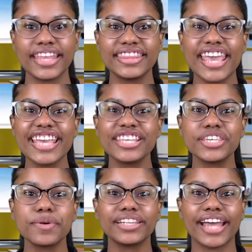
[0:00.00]
Thank
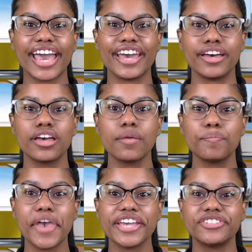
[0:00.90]
you, Eliah.
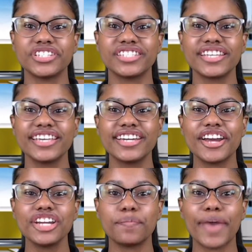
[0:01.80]
Patriots, here
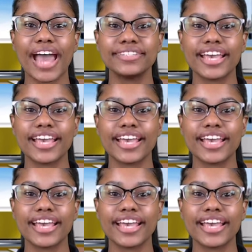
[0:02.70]
are your past